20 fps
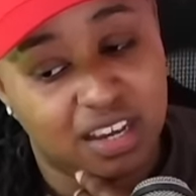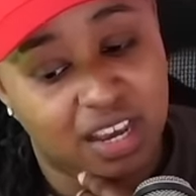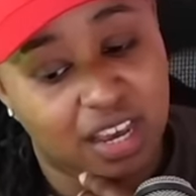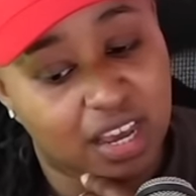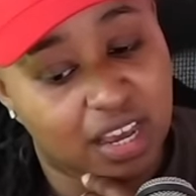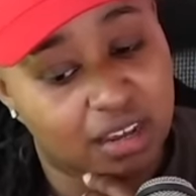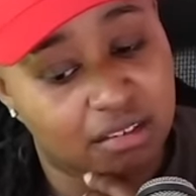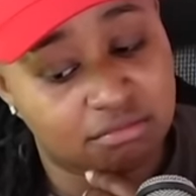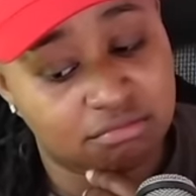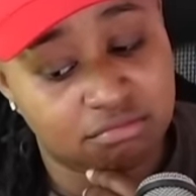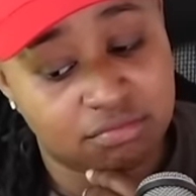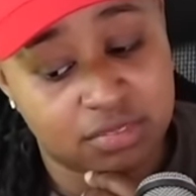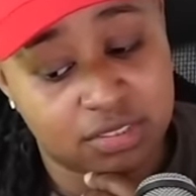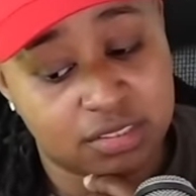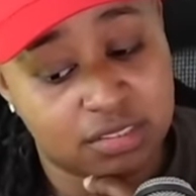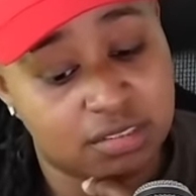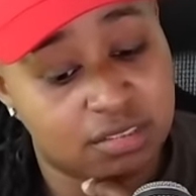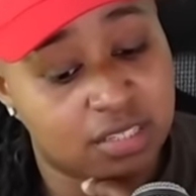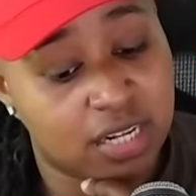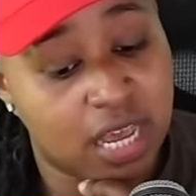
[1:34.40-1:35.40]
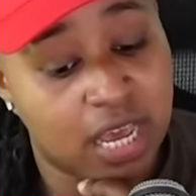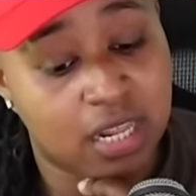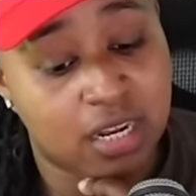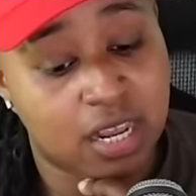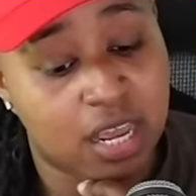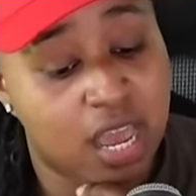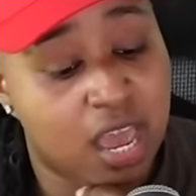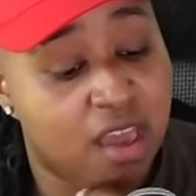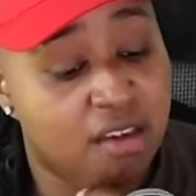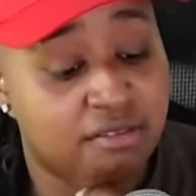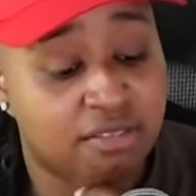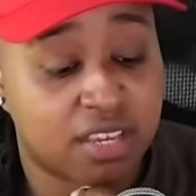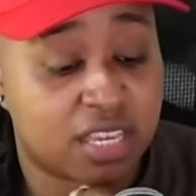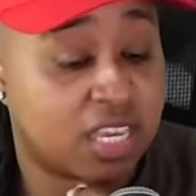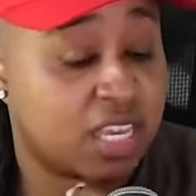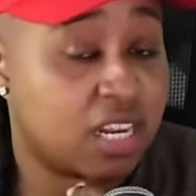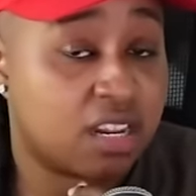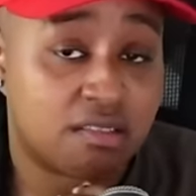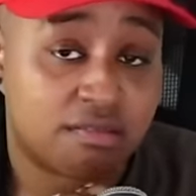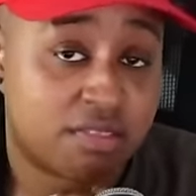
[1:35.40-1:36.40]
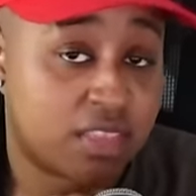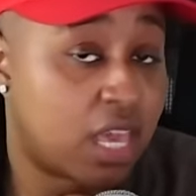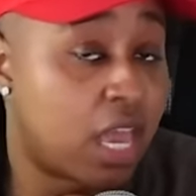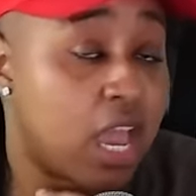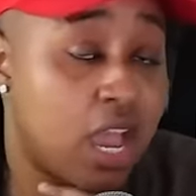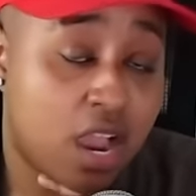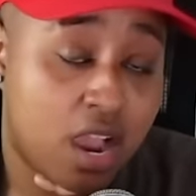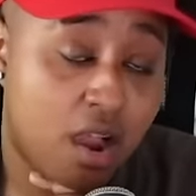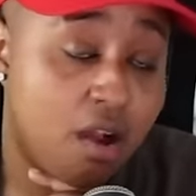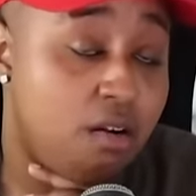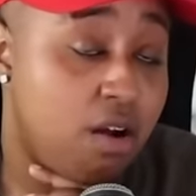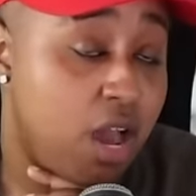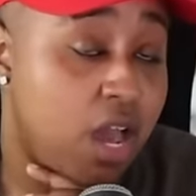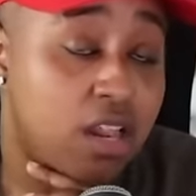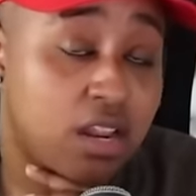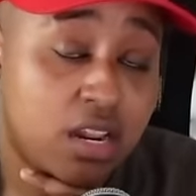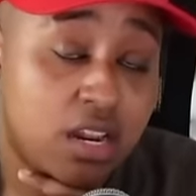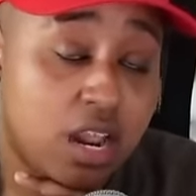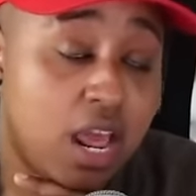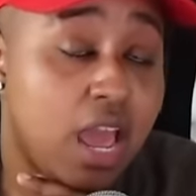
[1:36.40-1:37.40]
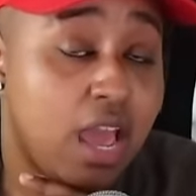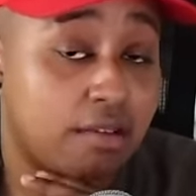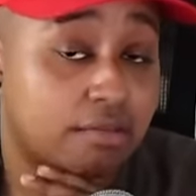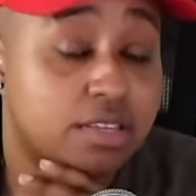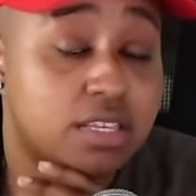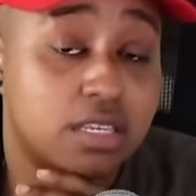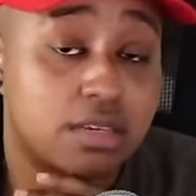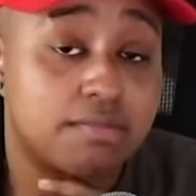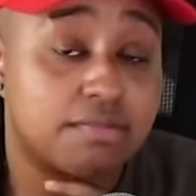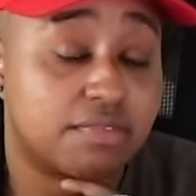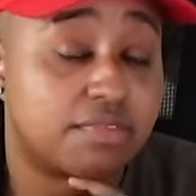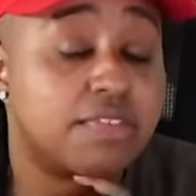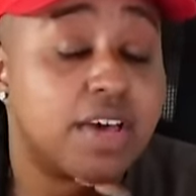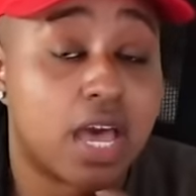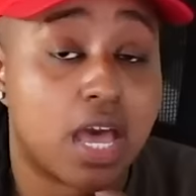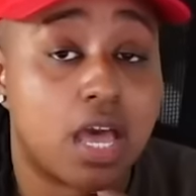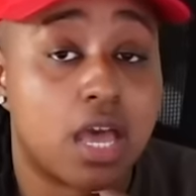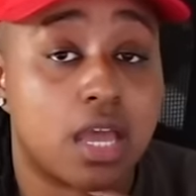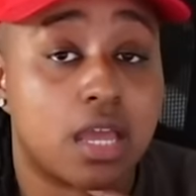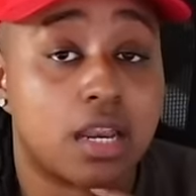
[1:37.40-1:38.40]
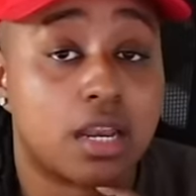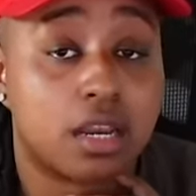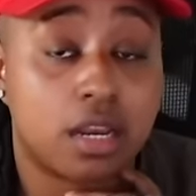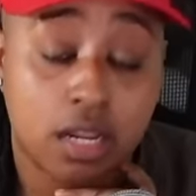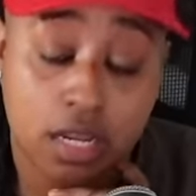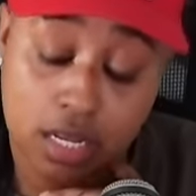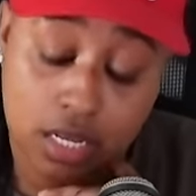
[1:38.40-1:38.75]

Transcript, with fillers: I'm just not an advocate of that. Go out and have some fun.